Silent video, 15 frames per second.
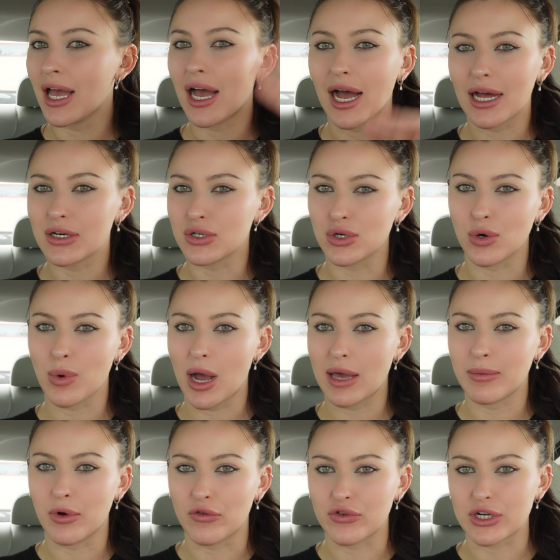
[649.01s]
I don't know why
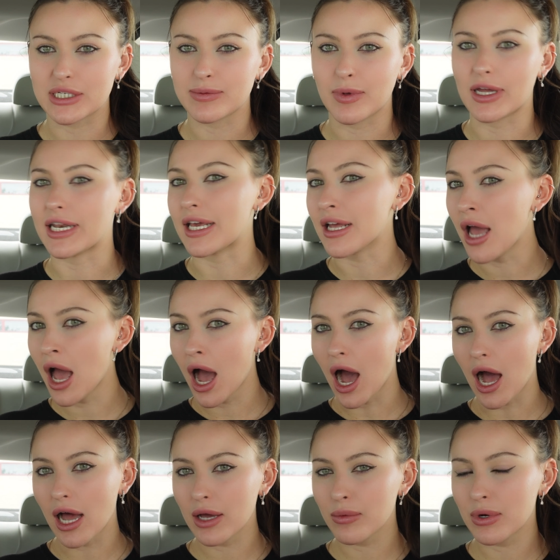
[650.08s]
I'm over explaining.
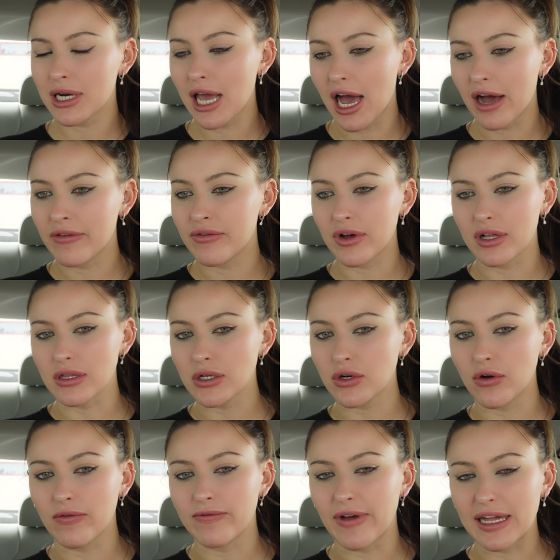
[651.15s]
I want to have a
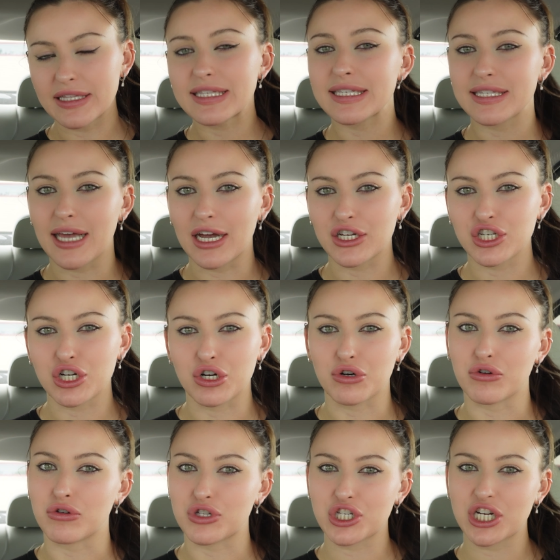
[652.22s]
little vent sesh
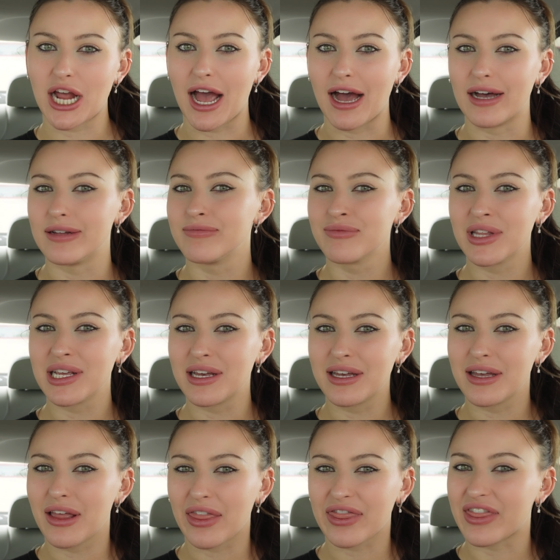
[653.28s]
girl chat
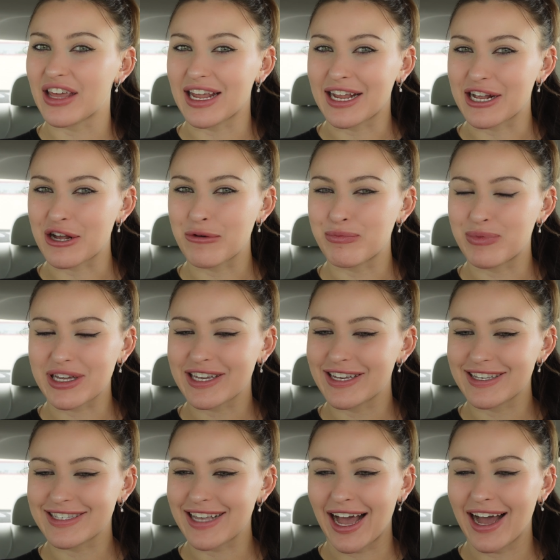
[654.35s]
thing
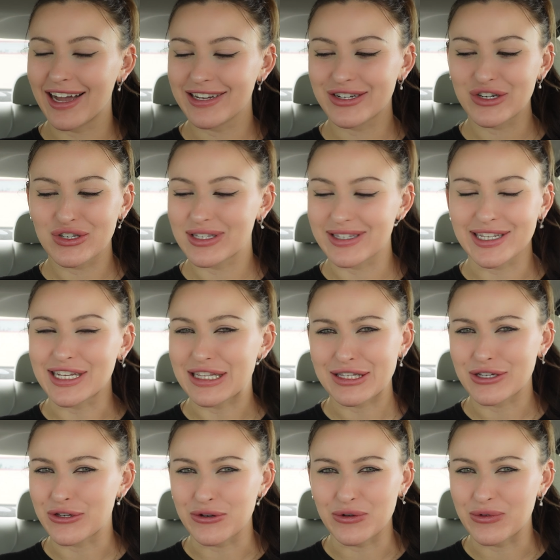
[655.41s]
because I just need
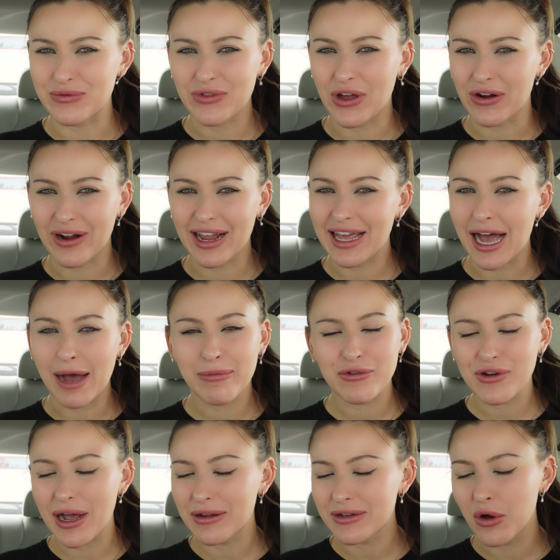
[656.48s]
to. Alright, I'm
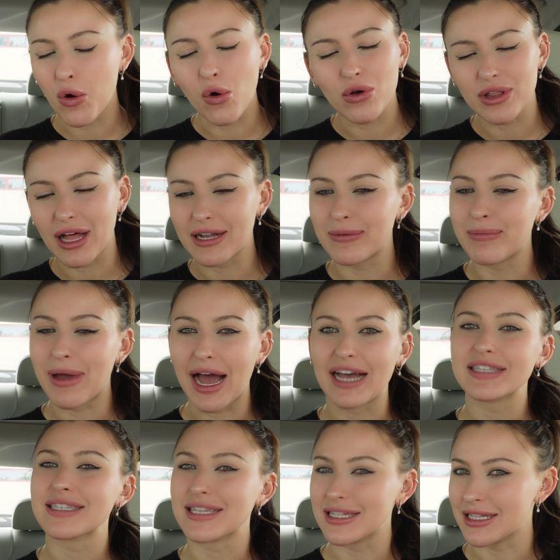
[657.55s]
around a whole lot of
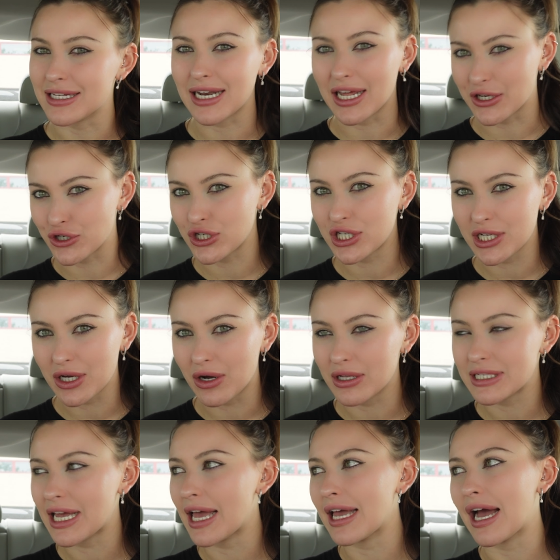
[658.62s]
masculine energy all day.